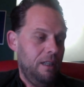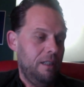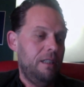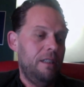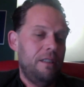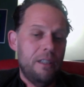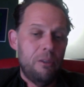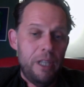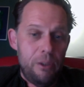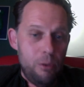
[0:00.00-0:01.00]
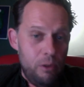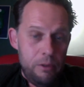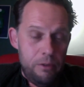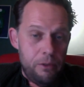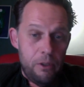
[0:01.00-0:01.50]
that it's a great
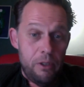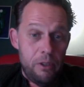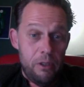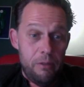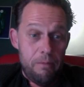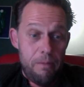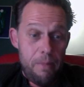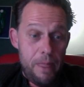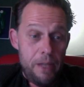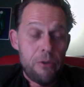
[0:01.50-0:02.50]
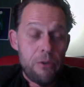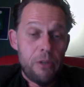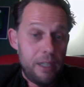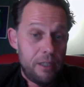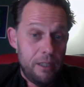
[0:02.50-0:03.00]
tool for
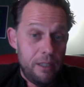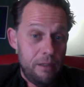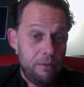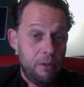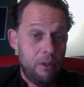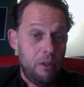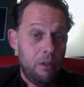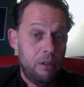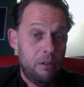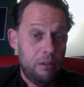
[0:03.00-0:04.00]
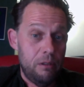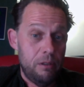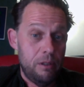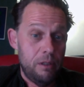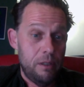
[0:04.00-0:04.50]
education for all
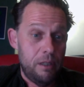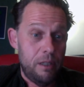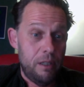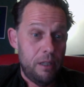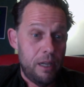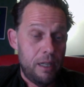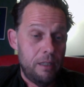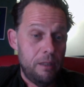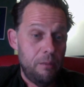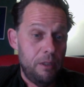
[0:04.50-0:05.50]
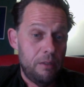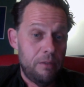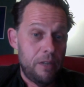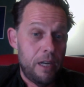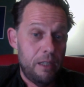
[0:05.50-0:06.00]
academies
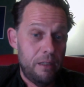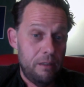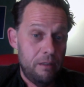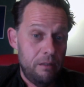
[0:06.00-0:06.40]
of art.